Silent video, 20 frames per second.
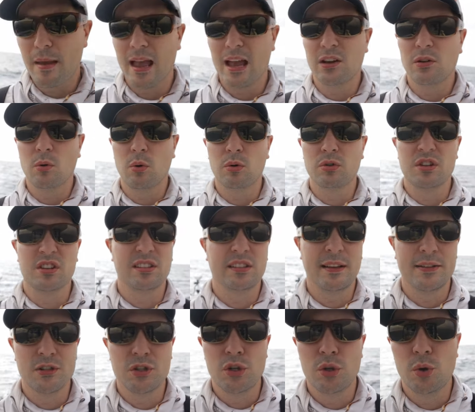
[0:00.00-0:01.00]
manual just
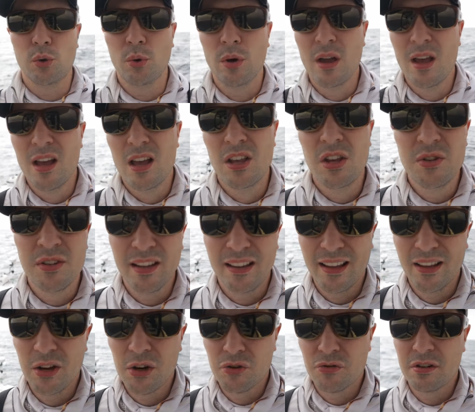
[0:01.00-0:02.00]
lets you use it
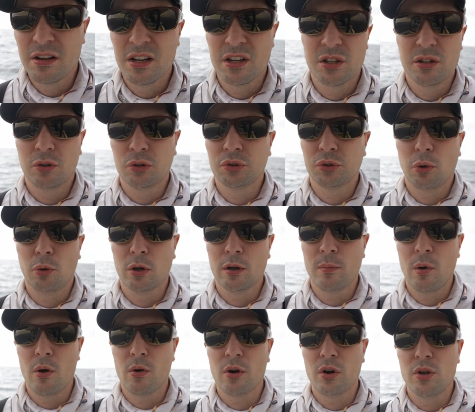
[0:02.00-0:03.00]
like your traditional
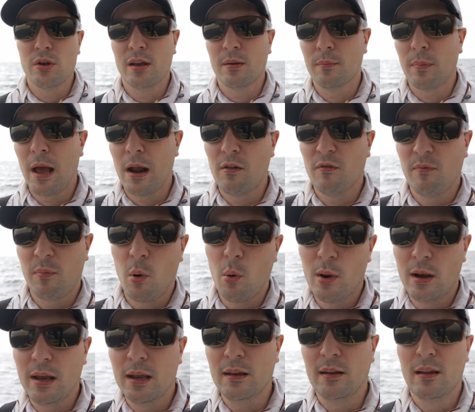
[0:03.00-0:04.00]
trolling motor. You can kind of
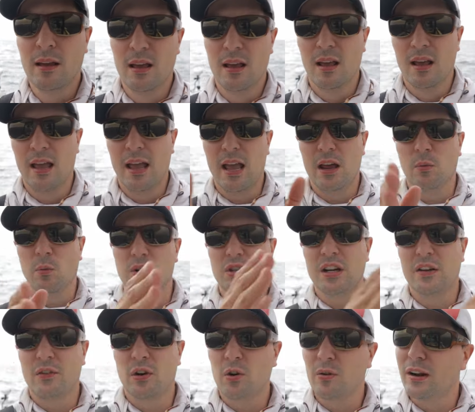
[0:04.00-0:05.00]
point it in
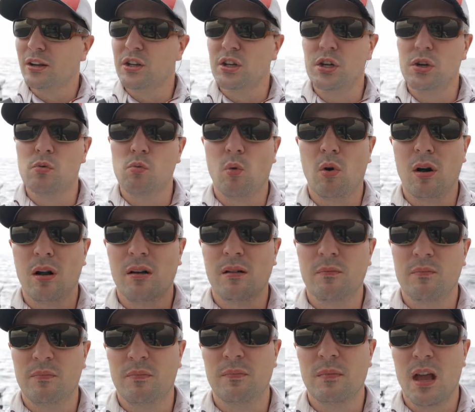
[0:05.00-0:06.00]
whichever direction you want
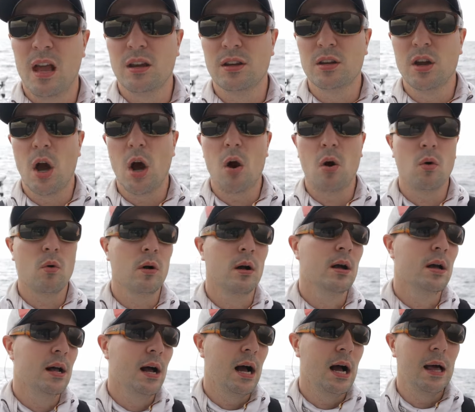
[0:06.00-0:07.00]
and go.
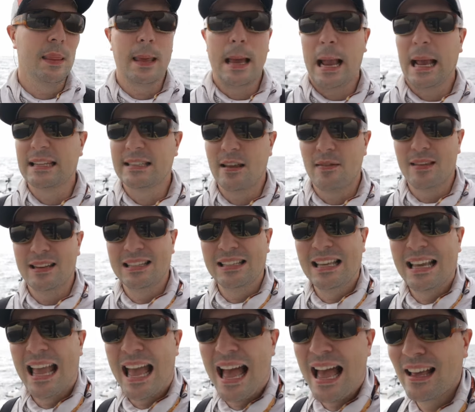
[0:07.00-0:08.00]
Like I said, this
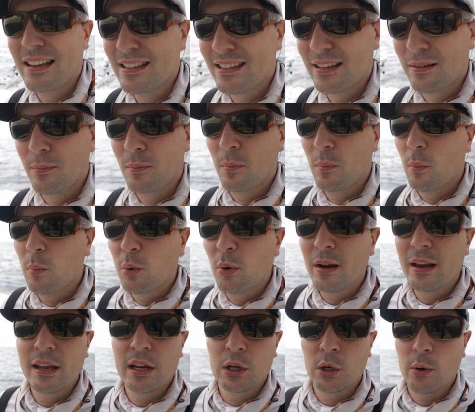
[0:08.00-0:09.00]
thing has some
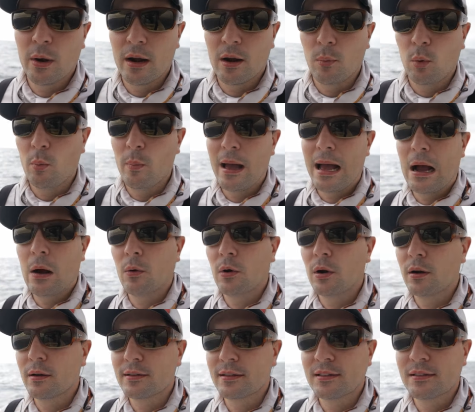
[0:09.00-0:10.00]
pretty incredible
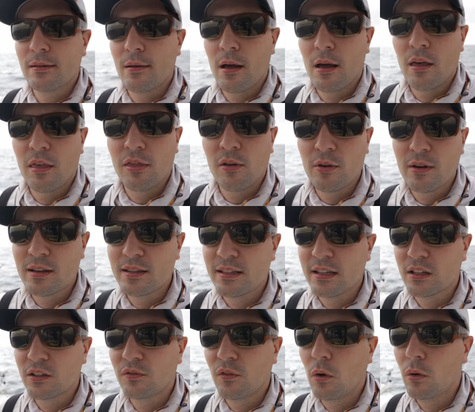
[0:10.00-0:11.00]
power. It's
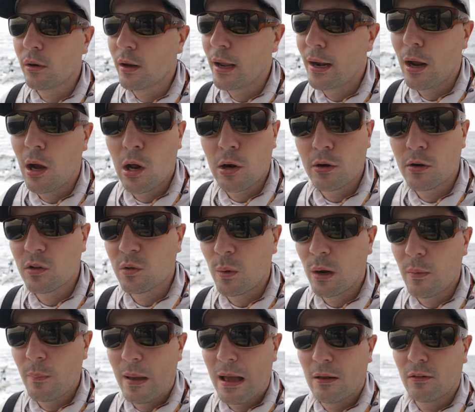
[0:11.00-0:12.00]
36 volt and
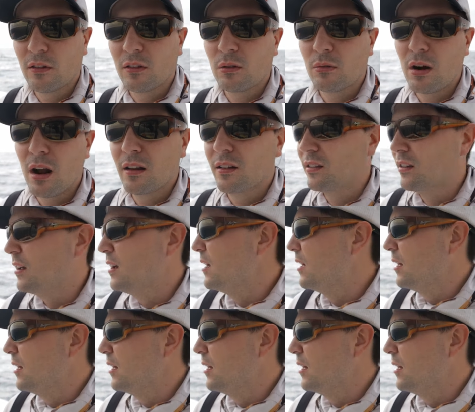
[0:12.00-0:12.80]
120 pounds thrust.